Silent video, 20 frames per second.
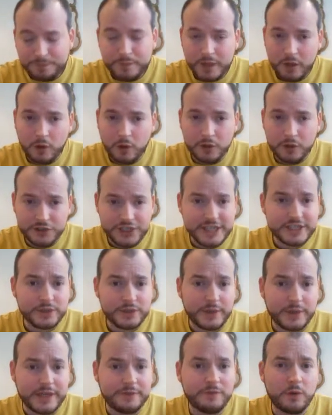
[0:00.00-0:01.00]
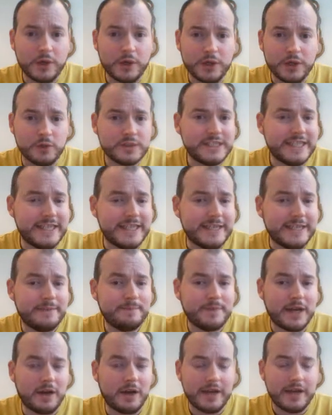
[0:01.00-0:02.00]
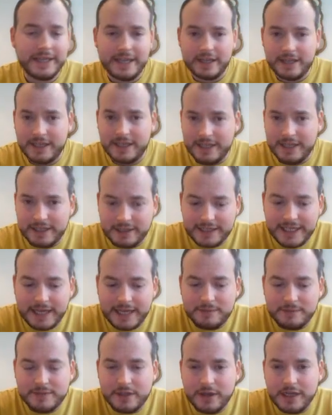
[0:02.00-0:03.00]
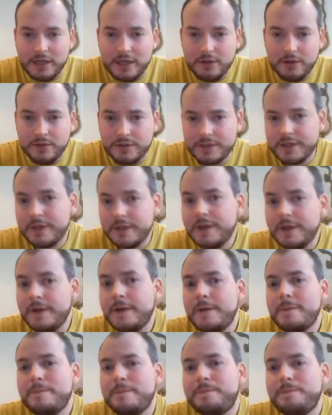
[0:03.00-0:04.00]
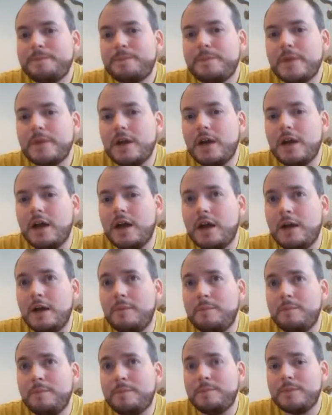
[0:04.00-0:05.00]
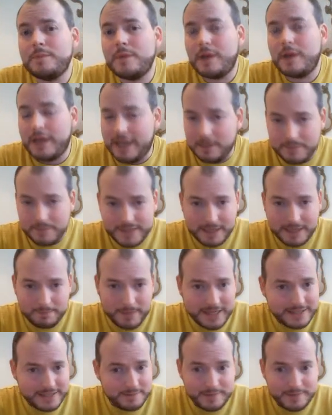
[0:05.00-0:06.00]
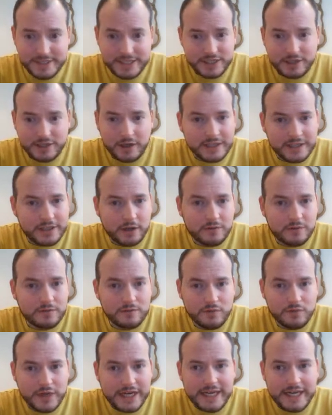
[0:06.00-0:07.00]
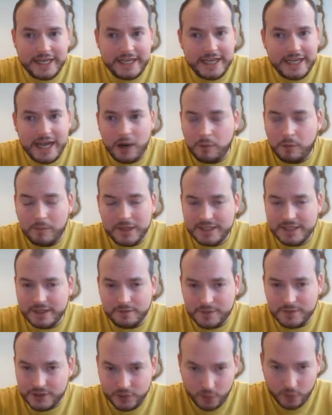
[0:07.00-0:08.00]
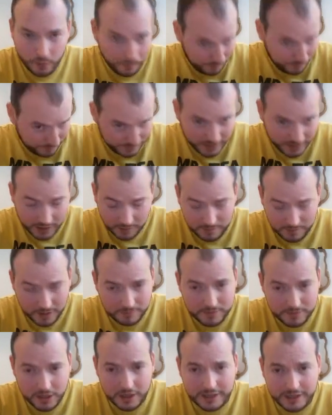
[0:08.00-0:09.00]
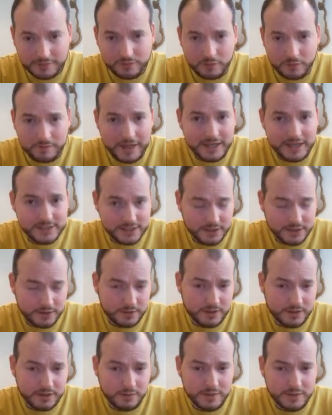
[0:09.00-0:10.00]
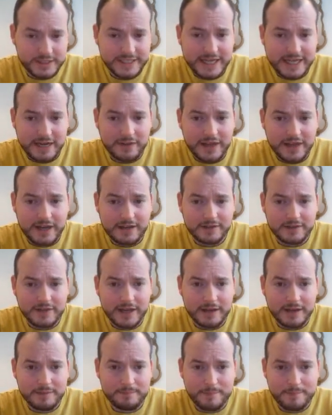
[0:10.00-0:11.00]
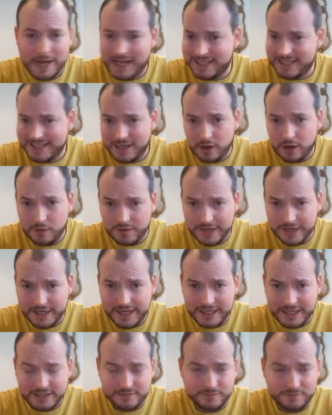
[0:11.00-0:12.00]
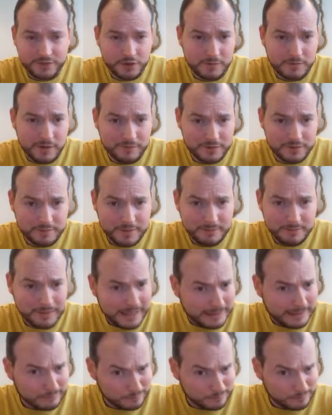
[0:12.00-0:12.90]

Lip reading: on Chess 24, you'll see that I get in the games I lose in a passive position, I don't really help myself at all. And I'm learning from that. So we'll see how that pans out over the next few months of me playing.